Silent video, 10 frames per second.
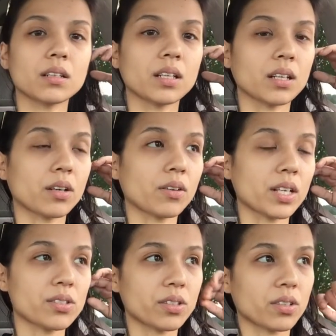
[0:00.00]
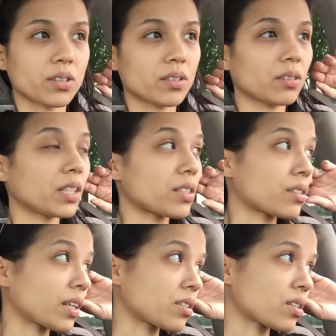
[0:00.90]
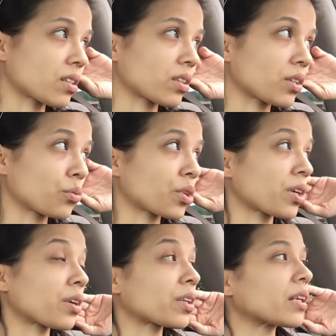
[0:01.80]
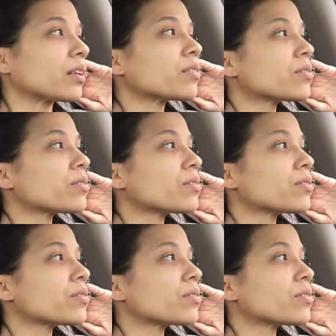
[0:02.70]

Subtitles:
you know, I started listening to the good word and